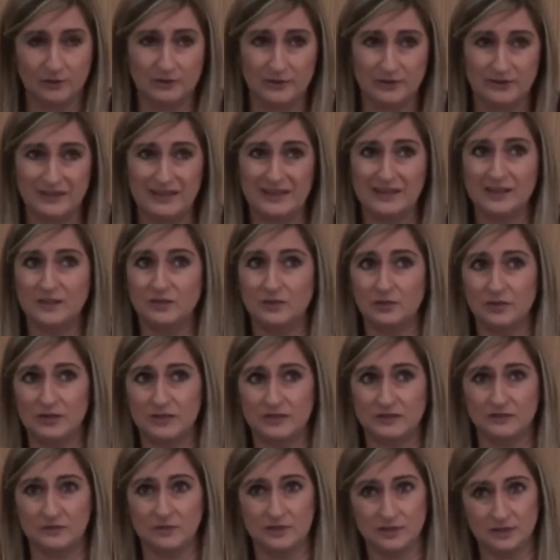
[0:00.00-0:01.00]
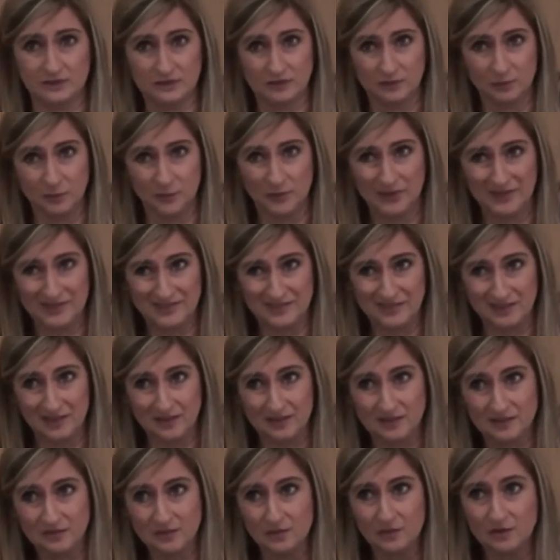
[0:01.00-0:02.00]
they're at increased risk of breast
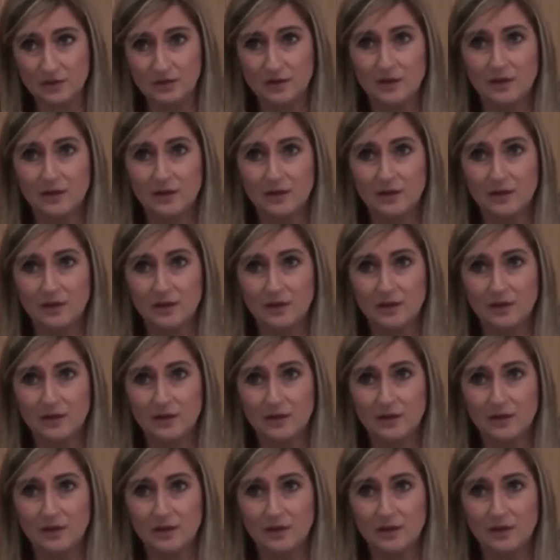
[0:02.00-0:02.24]
cancer.